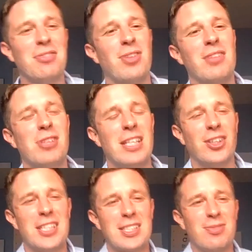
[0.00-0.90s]
I've written
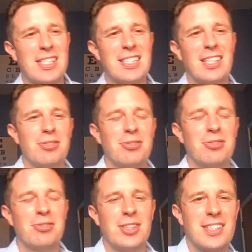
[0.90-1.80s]
on this myself,
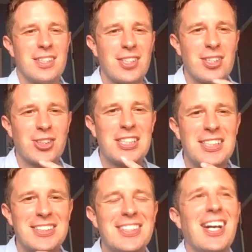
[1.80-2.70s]
as
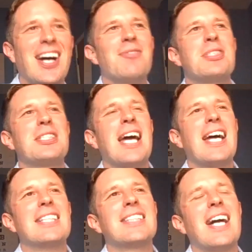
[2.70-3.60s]
Christian
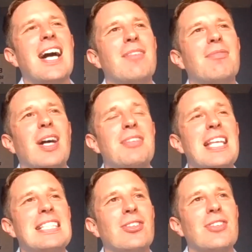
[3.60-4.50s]
said. I mean,
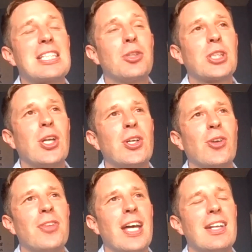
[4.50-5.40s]
there's lots going
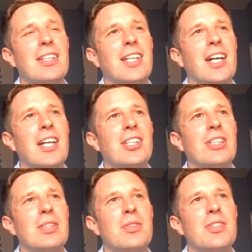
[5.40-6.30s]
on there, and I
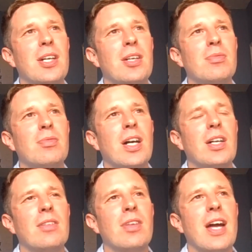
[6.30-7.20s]
agree with
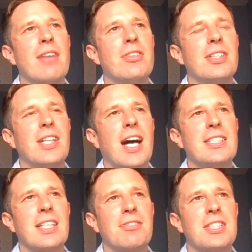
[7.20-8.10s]
everything that
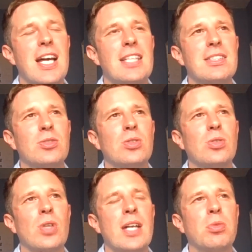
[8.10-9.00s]
Asaf says.
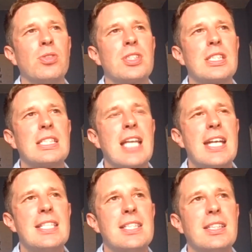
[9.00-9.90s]
All I'd want to say
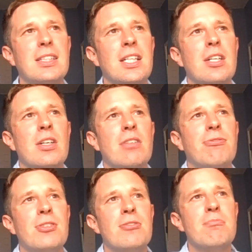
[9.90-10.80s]
is that
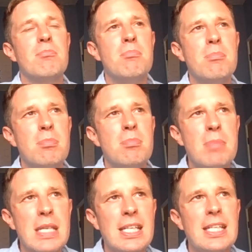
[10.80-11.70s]
for
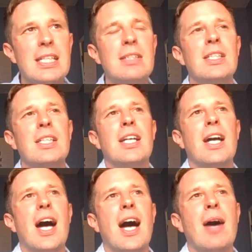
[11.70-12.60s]
me,
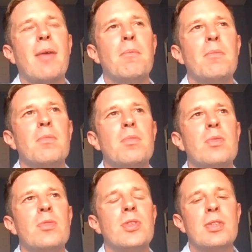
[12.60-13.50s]

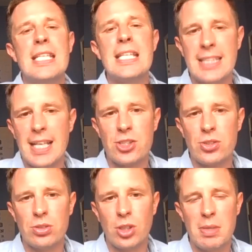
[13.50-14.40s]
the
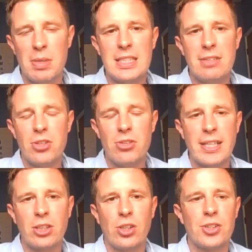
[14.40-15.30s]
International Committee of the
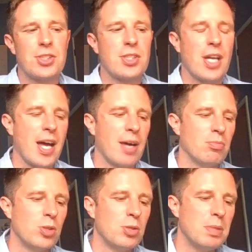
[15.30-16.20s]
Red Cross
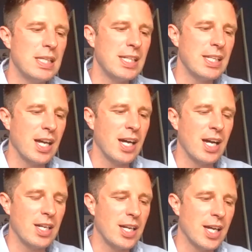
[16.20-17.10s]
would be
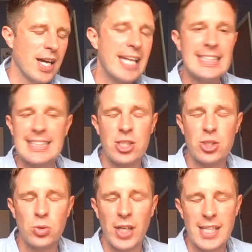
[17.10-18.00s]
an
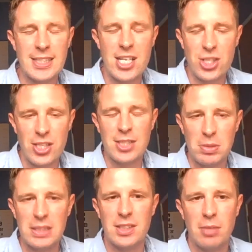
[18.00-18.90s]
international organization as
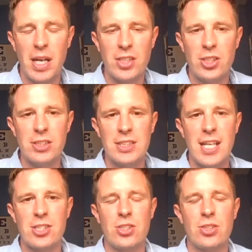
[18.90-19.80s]
we term it under
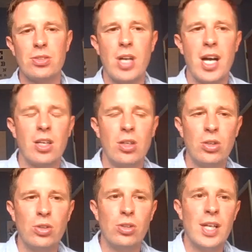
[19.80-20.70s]
international
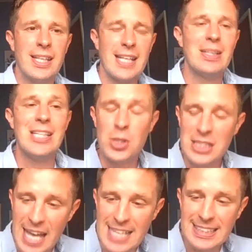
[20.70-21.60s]
law. Now, I know it's
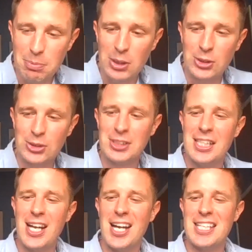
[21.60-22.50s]
an atypical
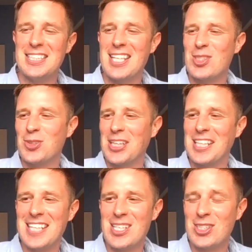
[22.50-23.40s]
international
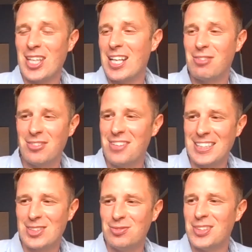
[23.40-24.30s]
organization, and I've even
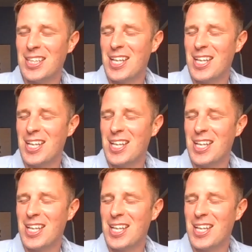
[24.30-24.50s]
had some